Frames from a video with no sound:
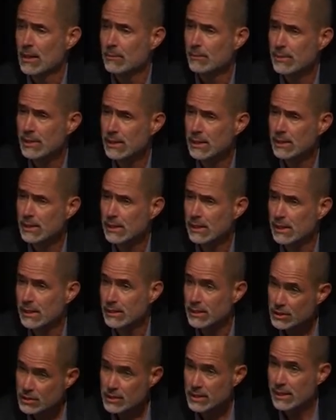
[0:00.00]
been
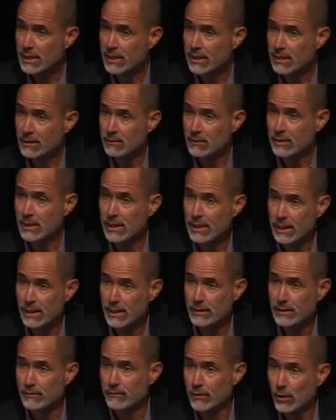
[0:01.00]
initiated
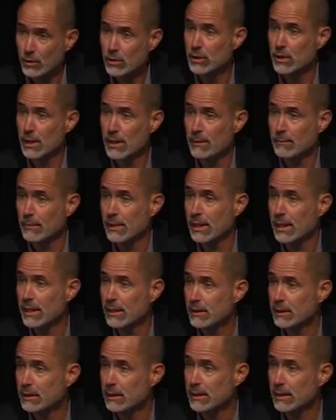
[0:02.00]
and voted on
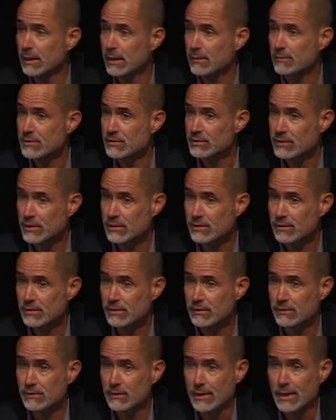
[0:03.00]
by the
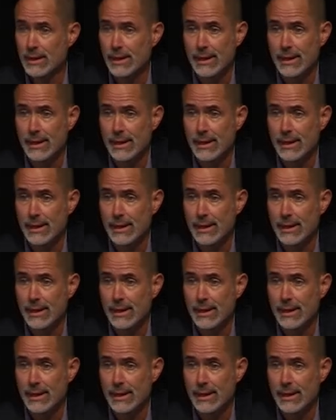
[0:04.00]
citizens,